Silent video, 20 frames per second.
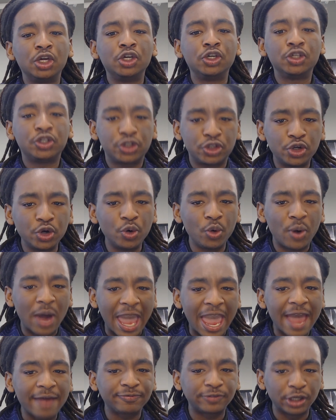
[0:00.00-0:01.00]
you
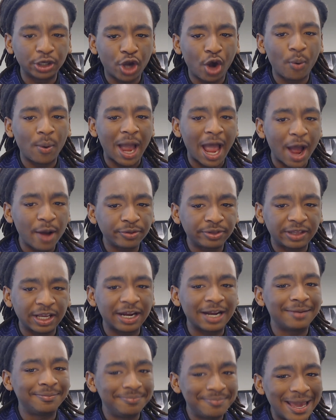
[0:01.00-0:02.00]
have to go out
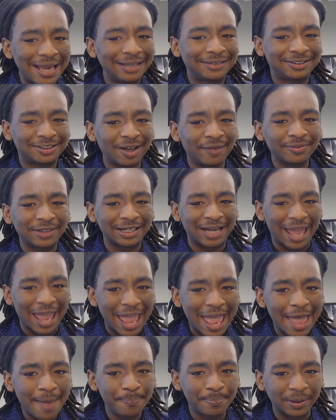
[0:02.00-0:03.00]
there and make something
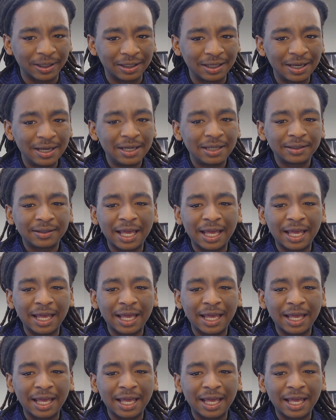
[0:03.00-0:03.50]
happen.